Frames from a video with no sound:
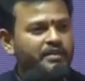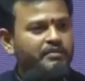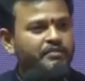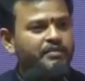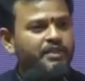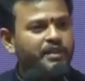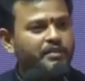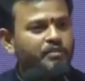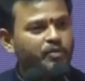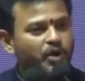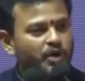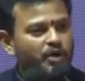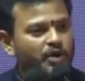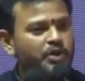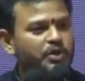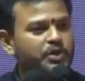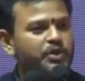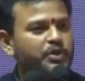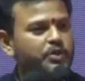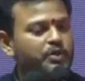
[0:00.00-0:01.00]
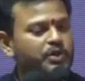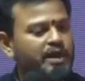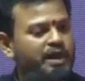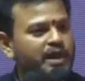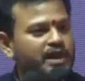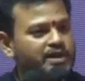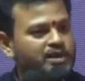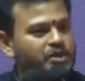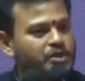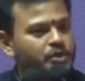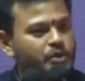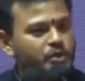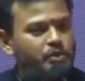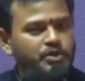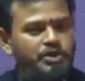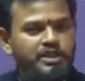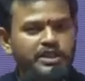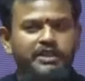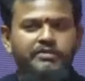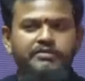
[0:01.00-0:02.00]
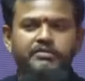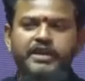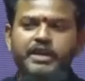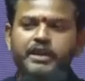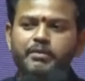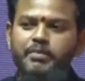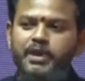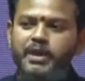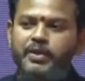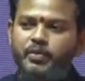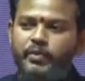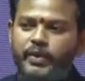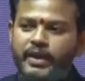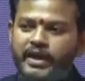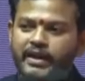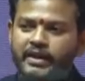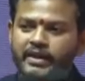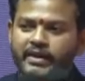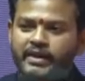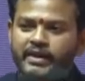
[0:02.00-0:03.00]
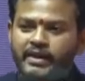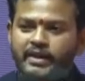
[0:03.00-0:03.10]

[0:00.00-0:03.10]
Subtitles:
We want to utilize drones in a very big way.